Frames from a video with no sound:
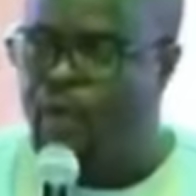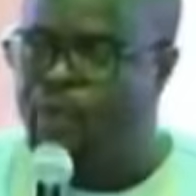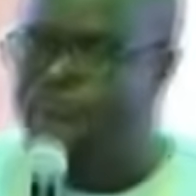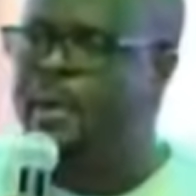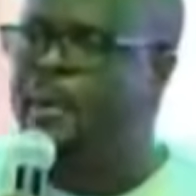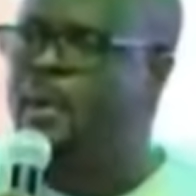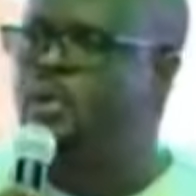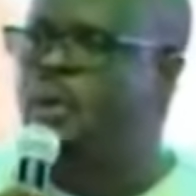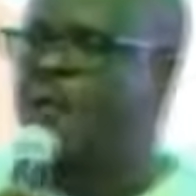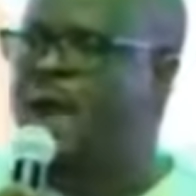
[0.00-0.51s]
will
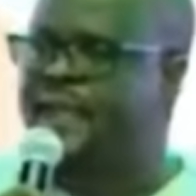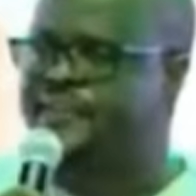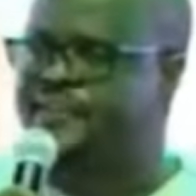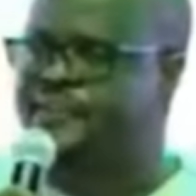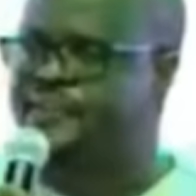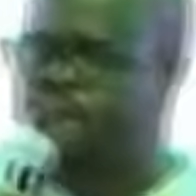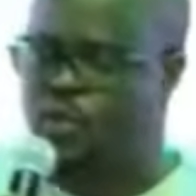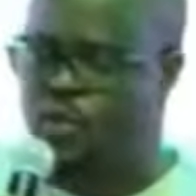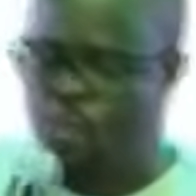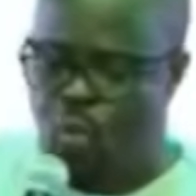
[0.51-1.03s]
ask,
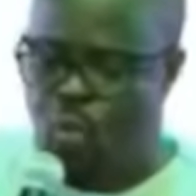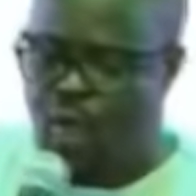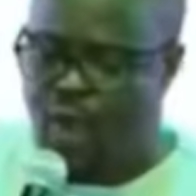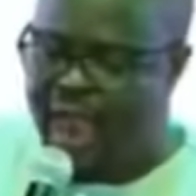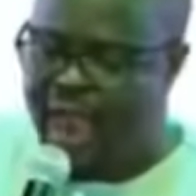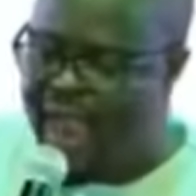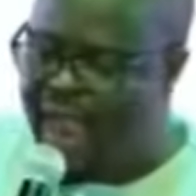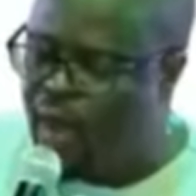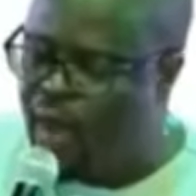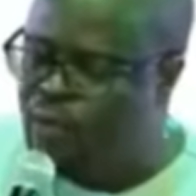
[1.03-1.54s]
how
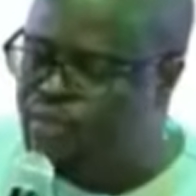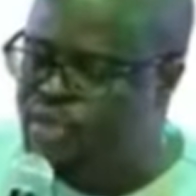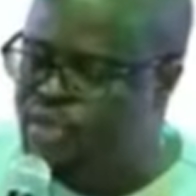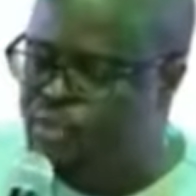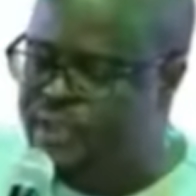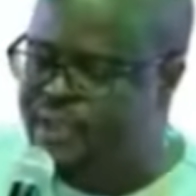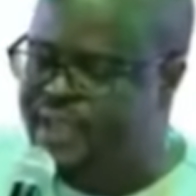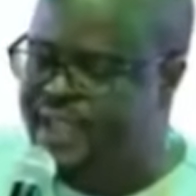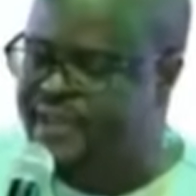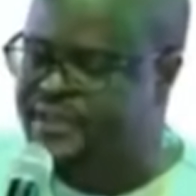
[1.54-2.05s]
did we get
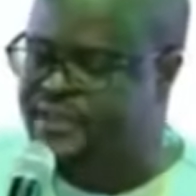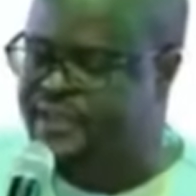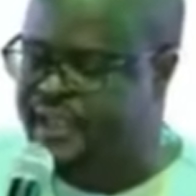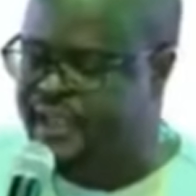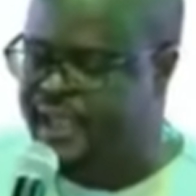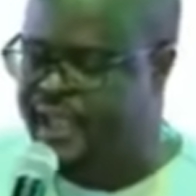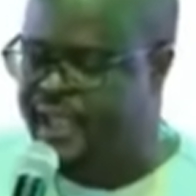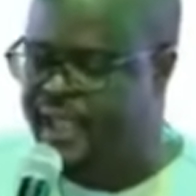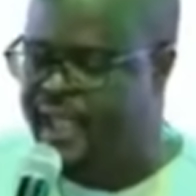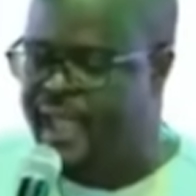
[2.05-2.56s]
here
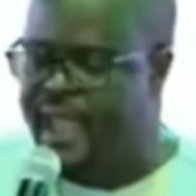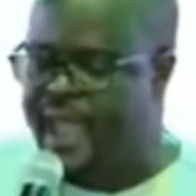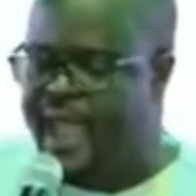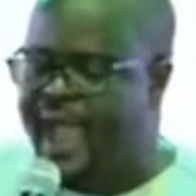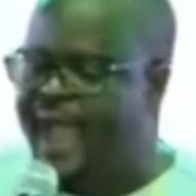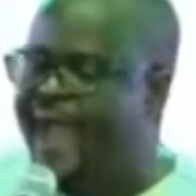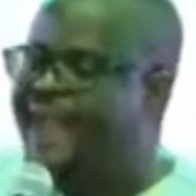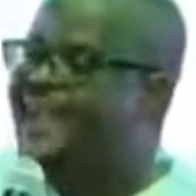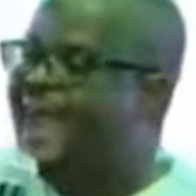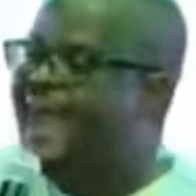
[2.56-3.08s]
and
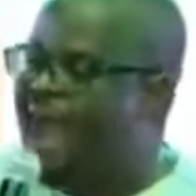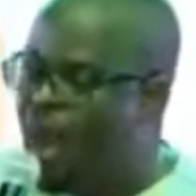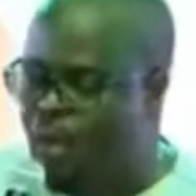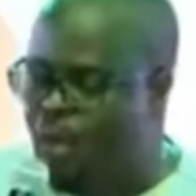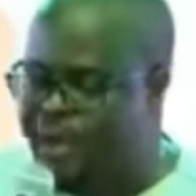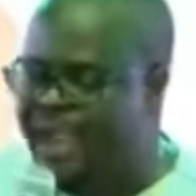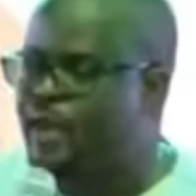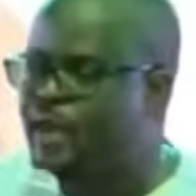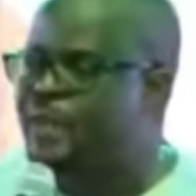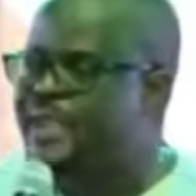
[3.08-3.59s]
how can we
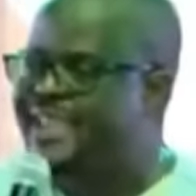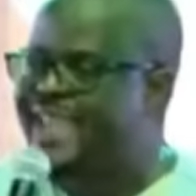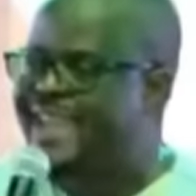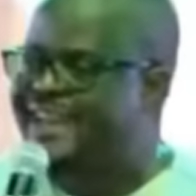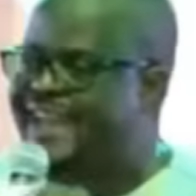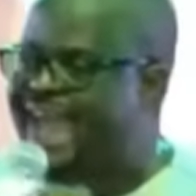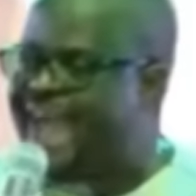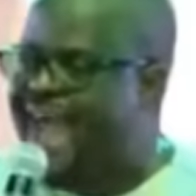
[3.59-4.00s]
get out of the